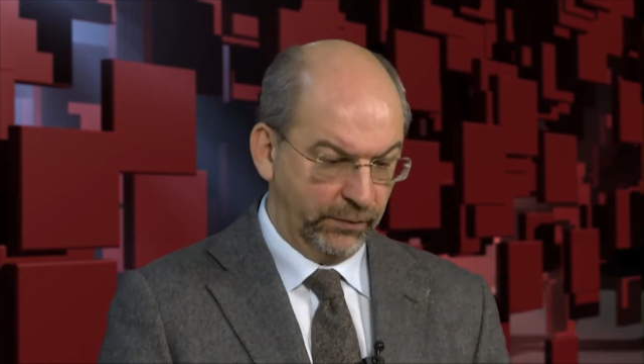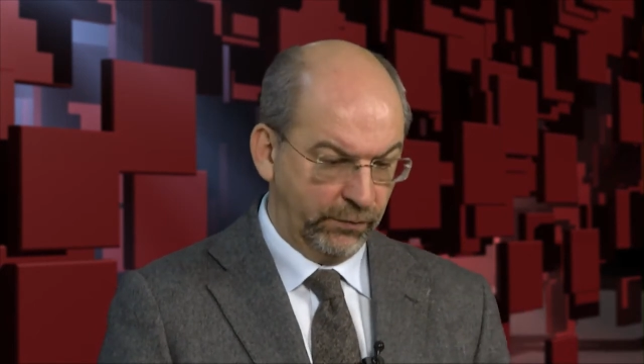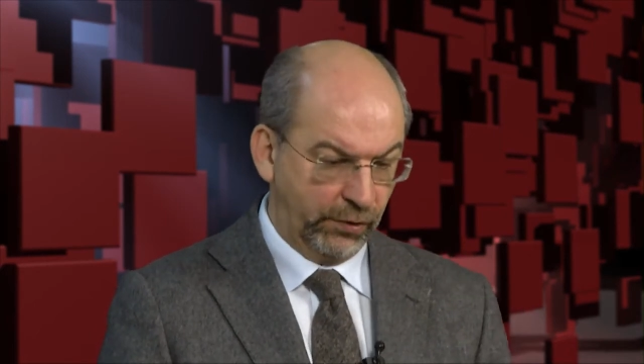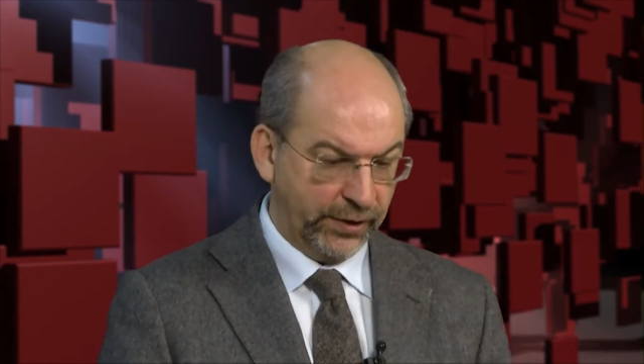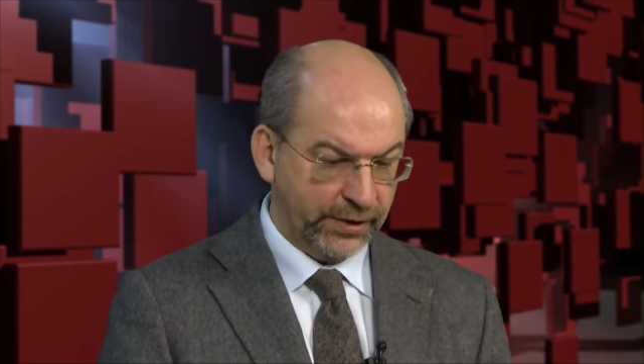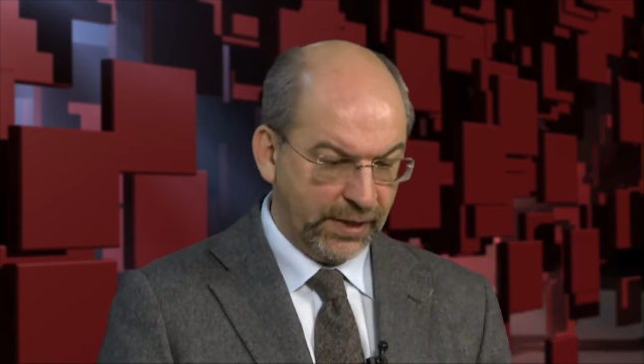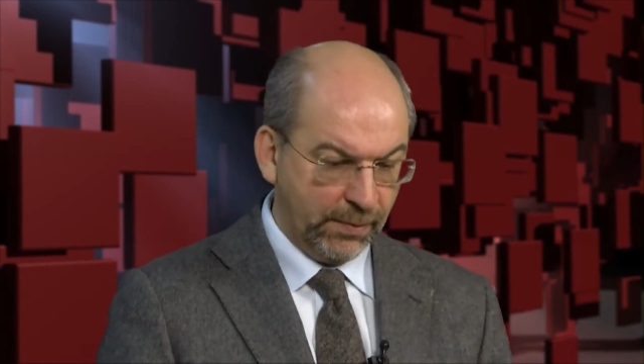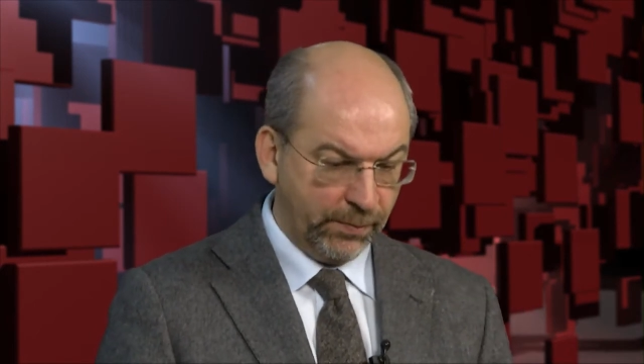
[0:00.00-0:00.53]
For
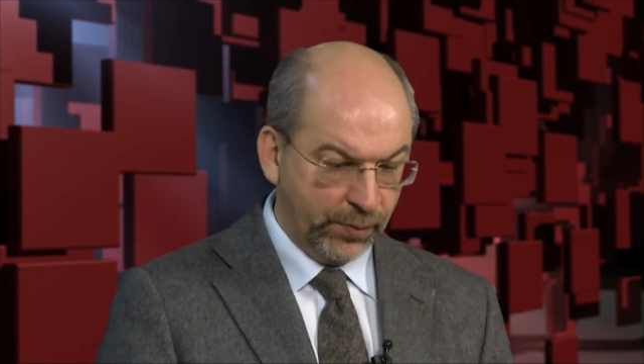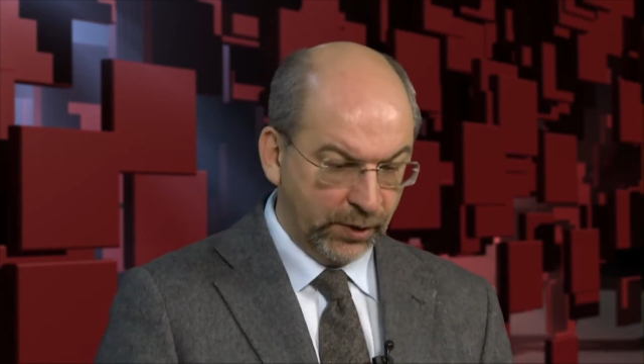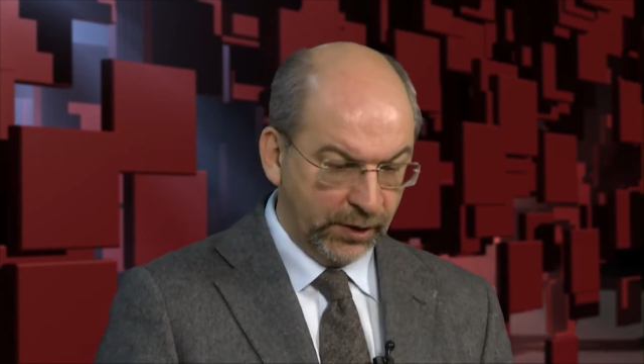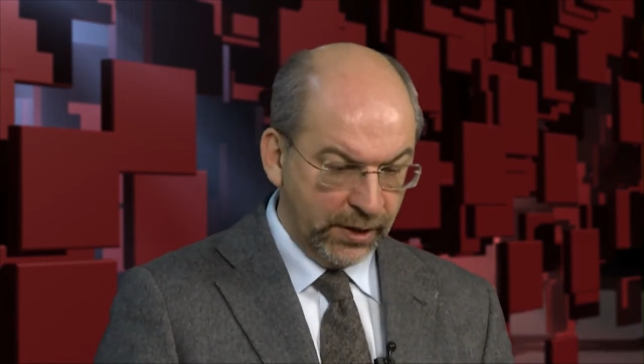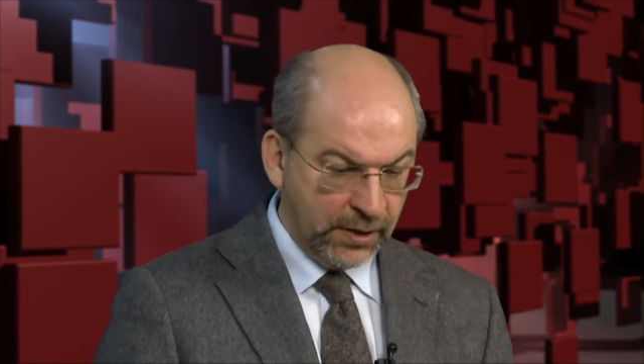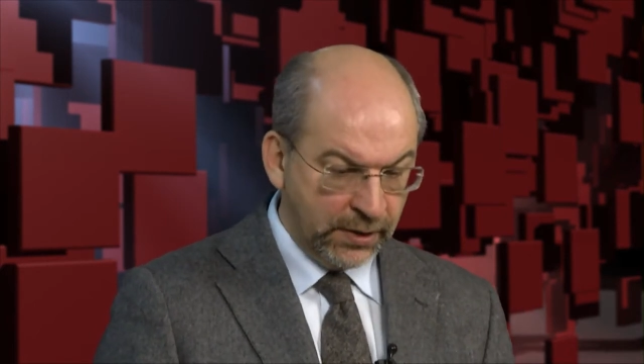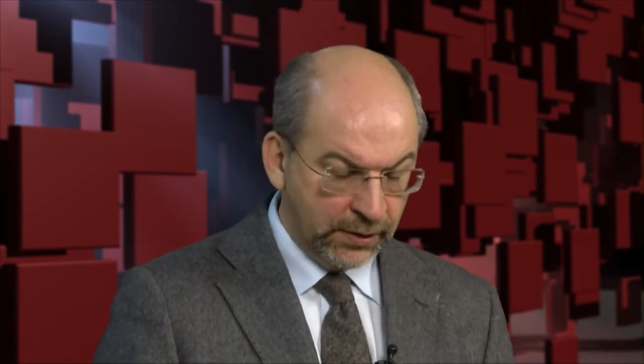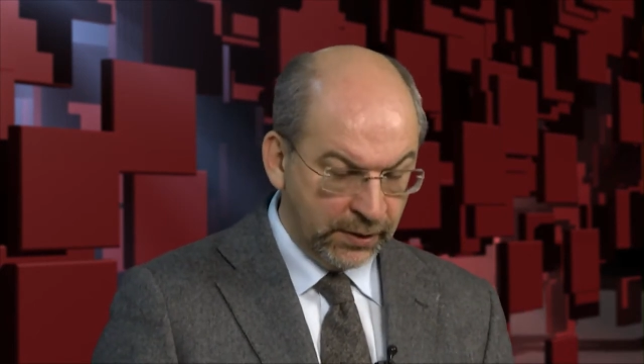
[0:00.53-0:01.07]
example,
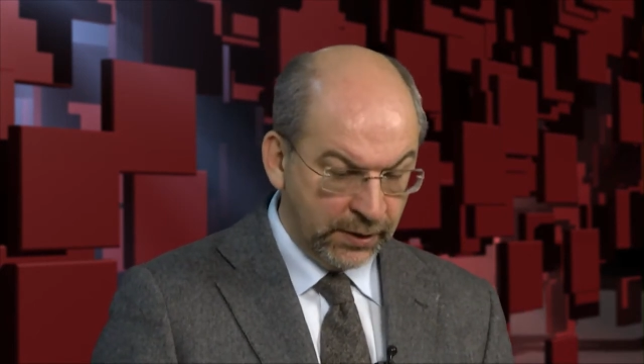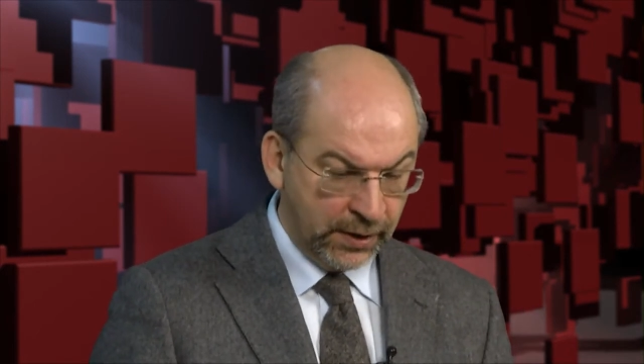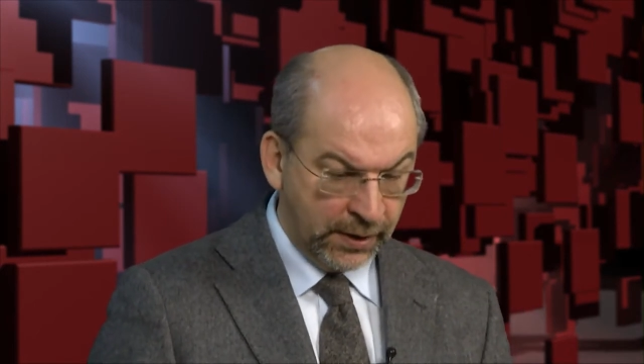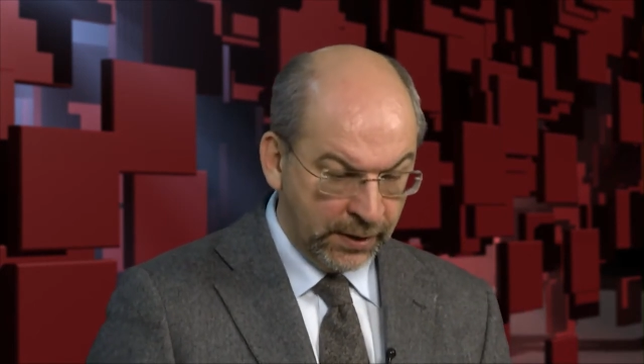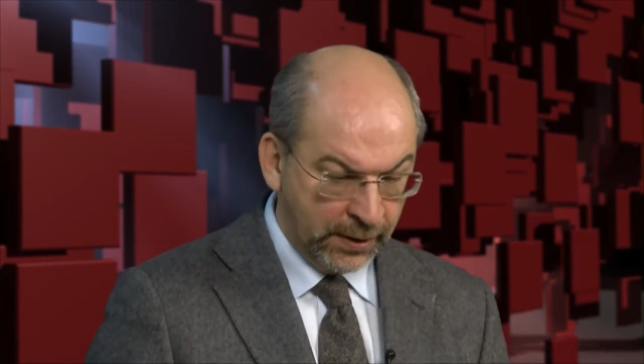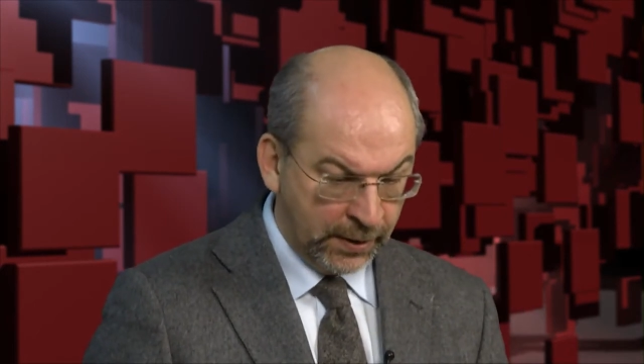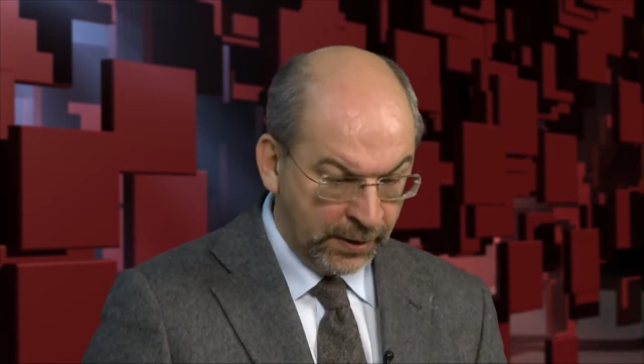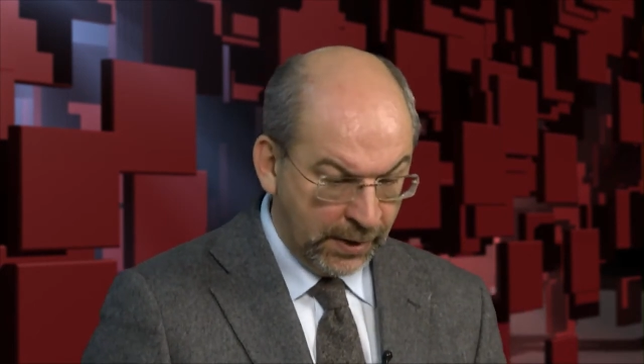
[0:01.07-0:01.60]

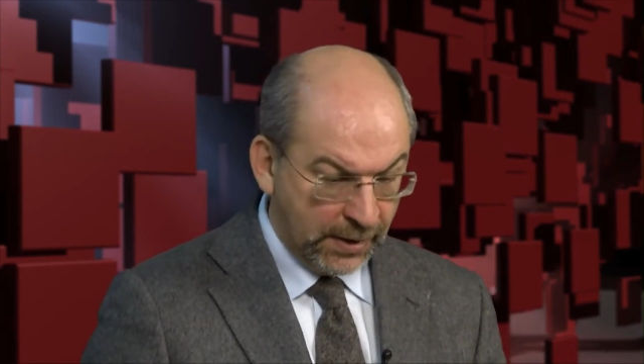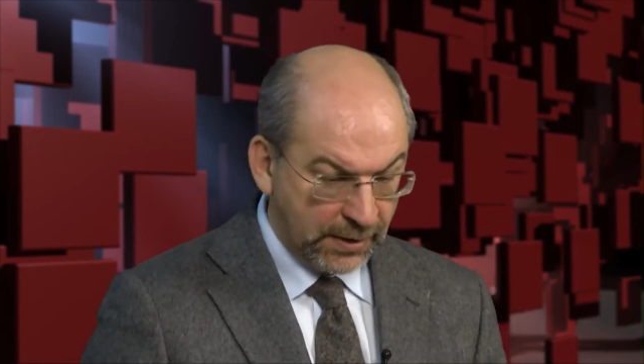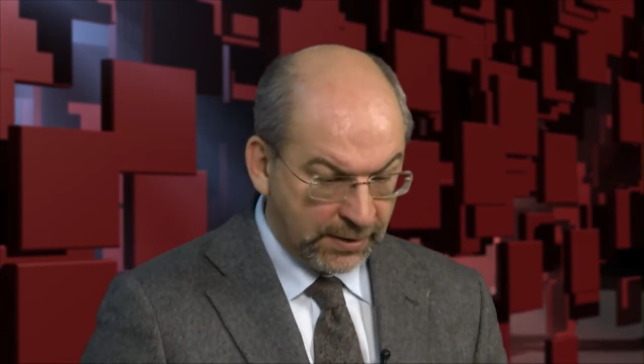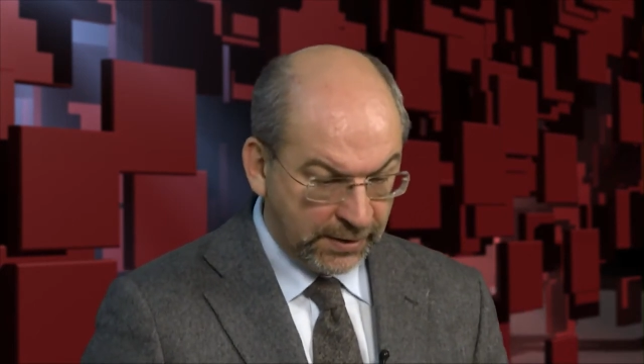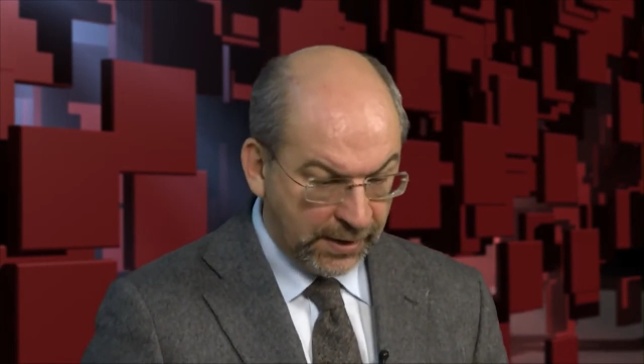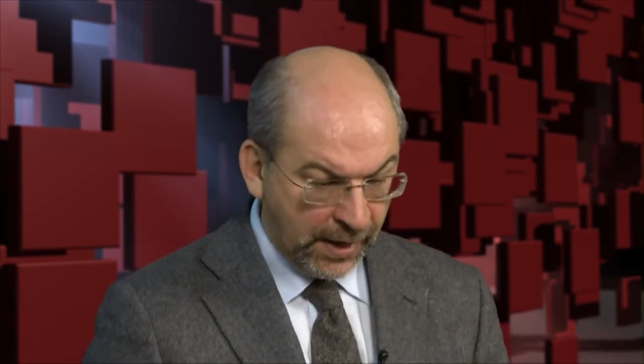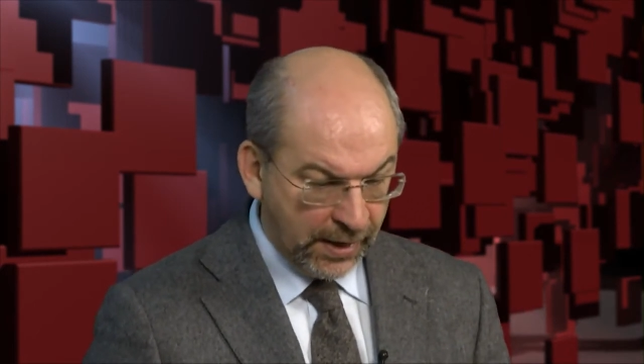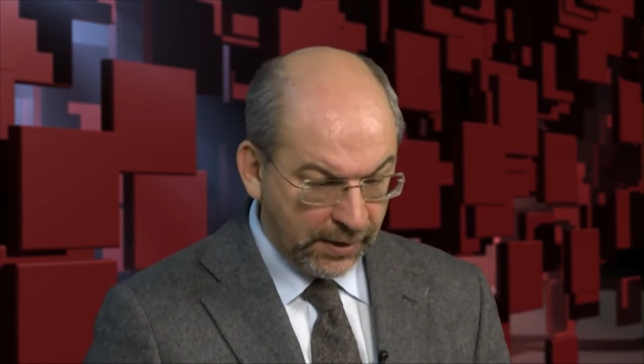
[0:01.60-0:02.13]
in
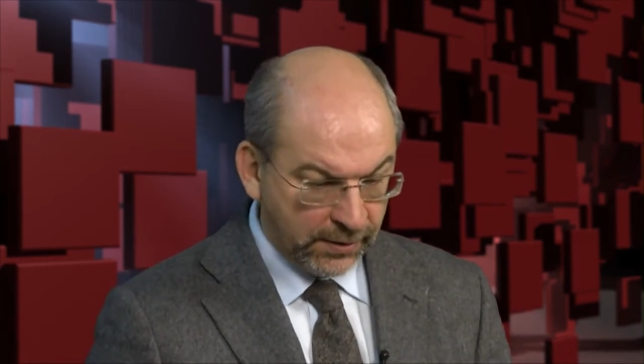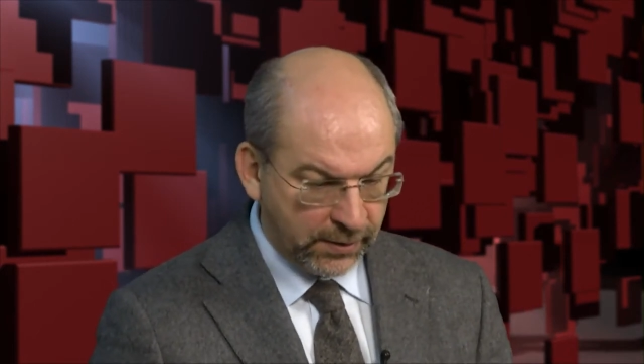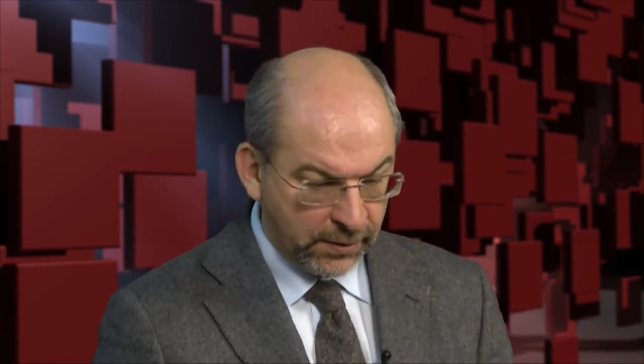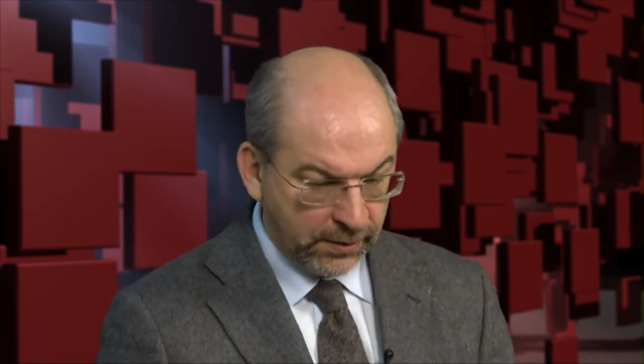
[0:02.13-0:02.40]
Science,